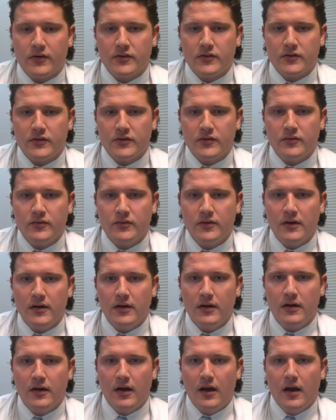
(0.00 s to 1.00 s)
ado,
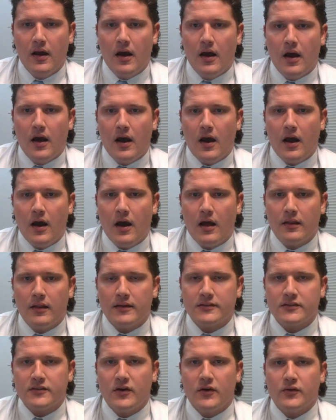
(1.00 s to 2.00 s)
uh,
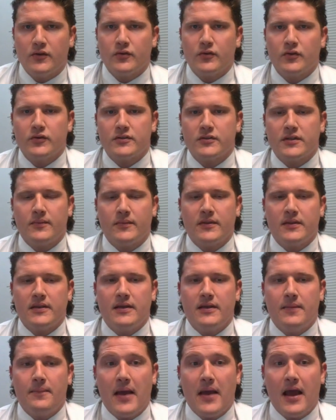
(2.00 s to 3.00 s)
let's go through some of
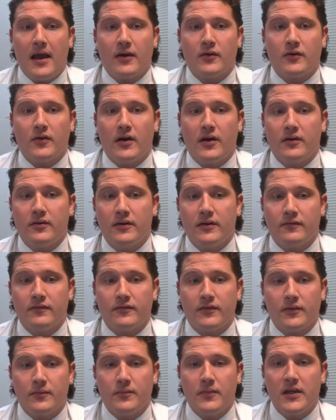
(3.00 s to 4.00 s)
the background
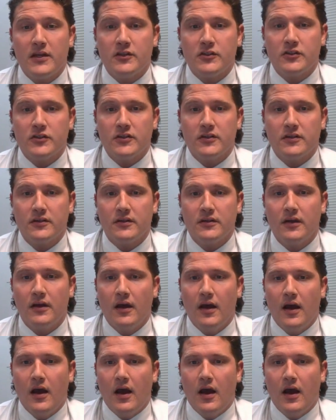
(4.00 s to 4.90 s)
information.